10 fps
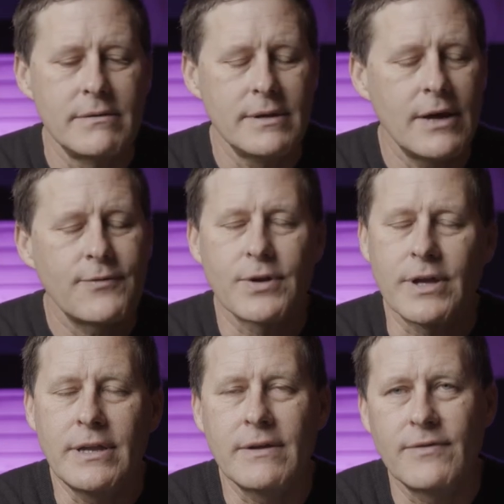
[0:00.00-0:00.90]
not for
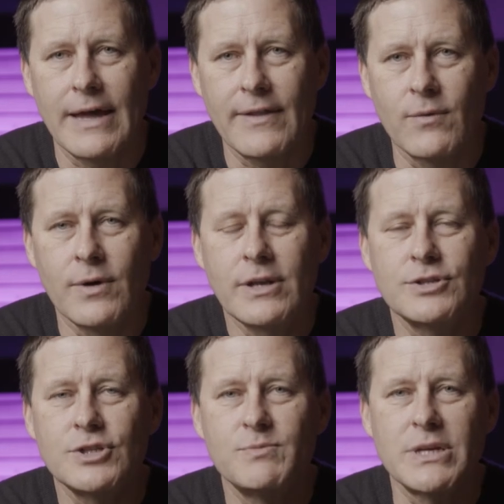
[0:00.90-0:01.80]
any of that. They want to
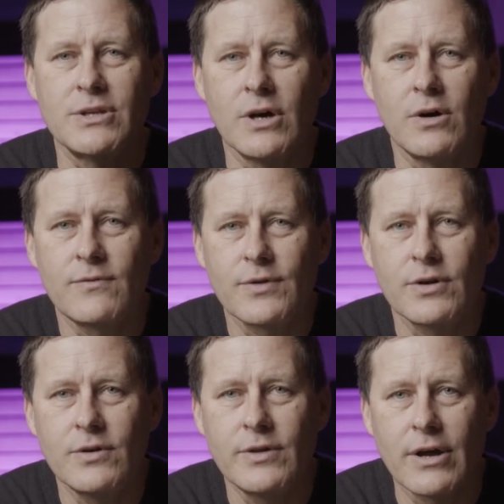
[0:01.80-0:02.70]
just be known for
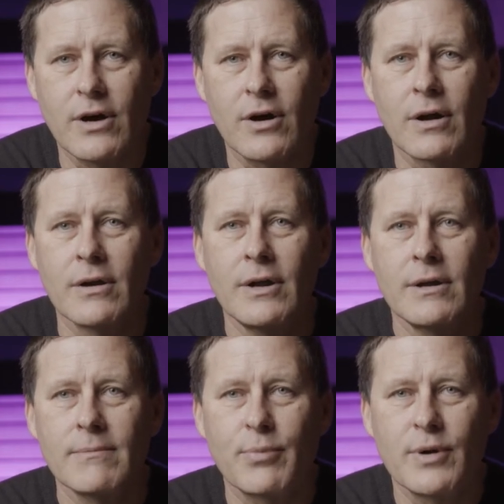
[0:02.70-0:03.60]
who they are
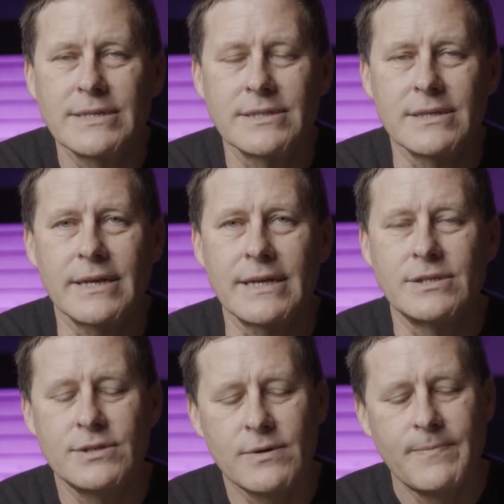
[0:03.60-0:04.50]
presently.
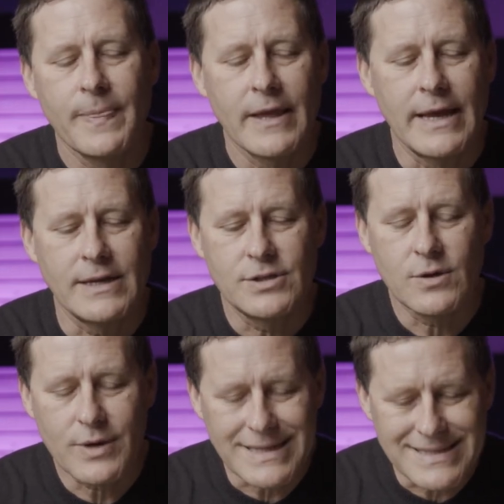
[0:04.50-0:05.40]

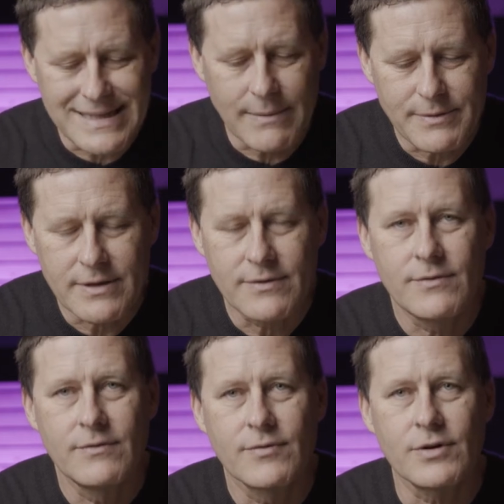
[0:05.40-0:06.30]
Until we're accepted
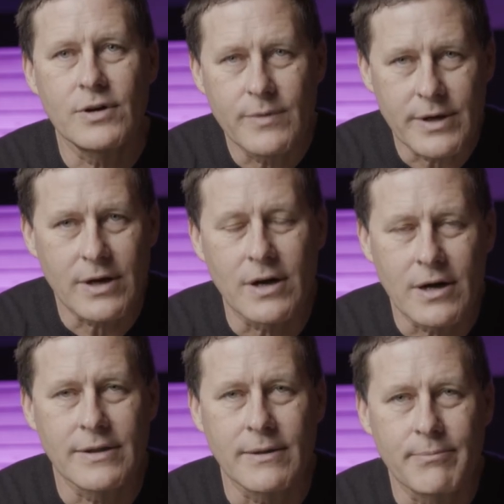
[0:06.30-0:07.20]
for who we
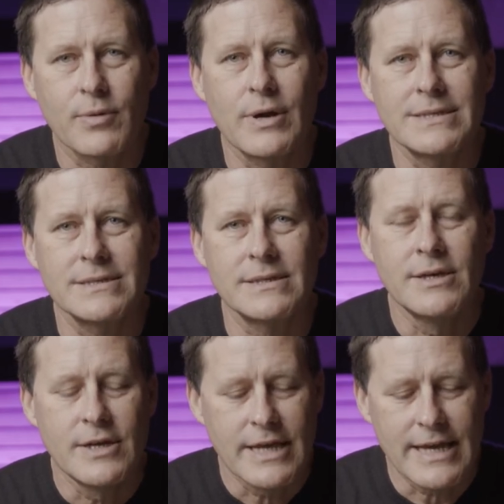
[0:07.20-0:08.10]
are in the present,
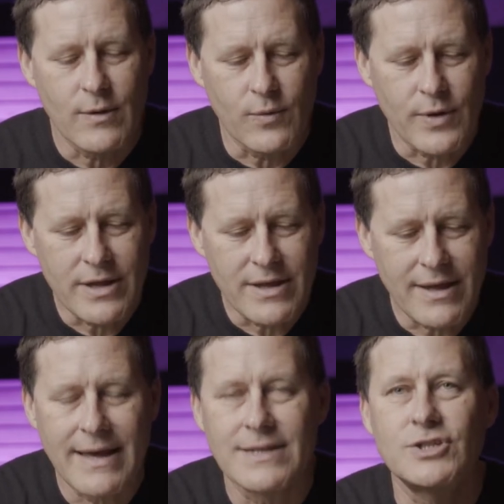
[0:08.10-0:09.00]
we
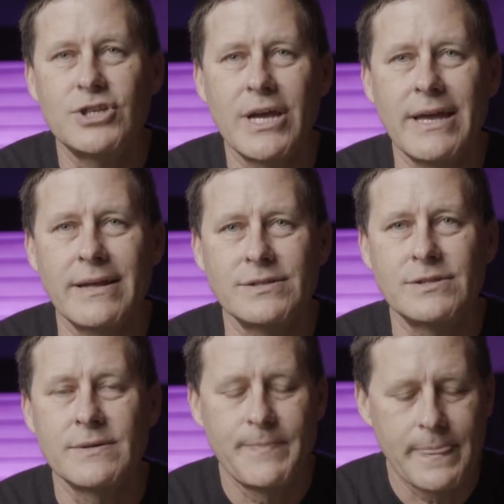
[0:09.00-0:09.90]
can't
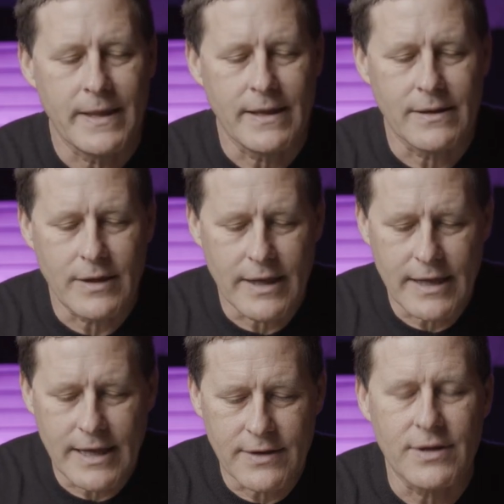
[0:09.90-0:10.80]
change
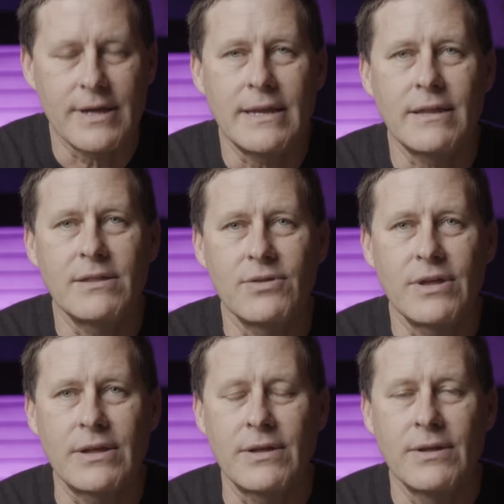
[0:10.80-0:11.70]
into
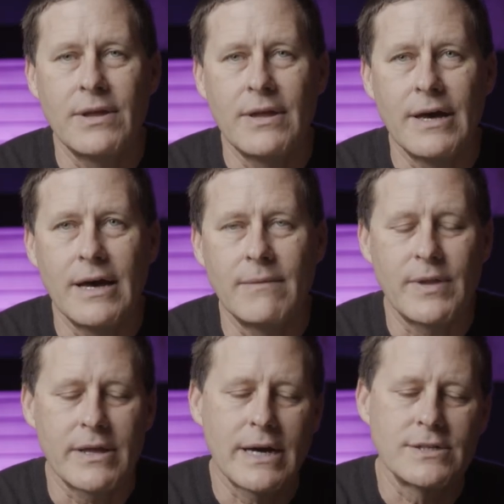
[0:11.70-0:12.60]
anything
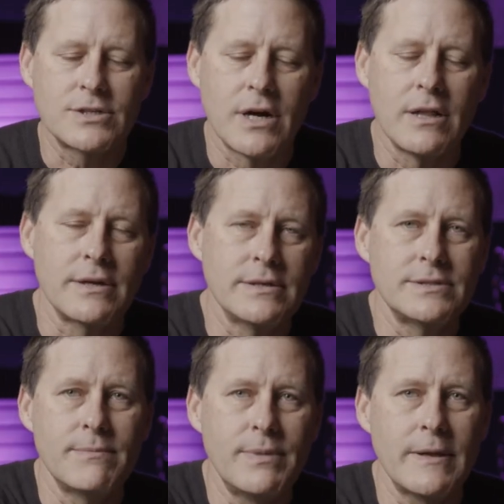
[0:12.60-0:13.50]
that God's calling us
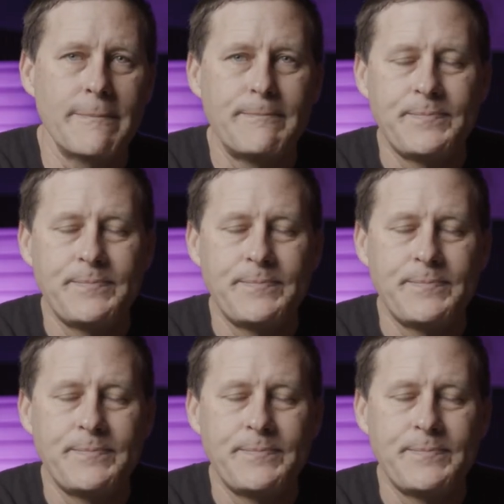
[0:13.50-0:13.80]
to be,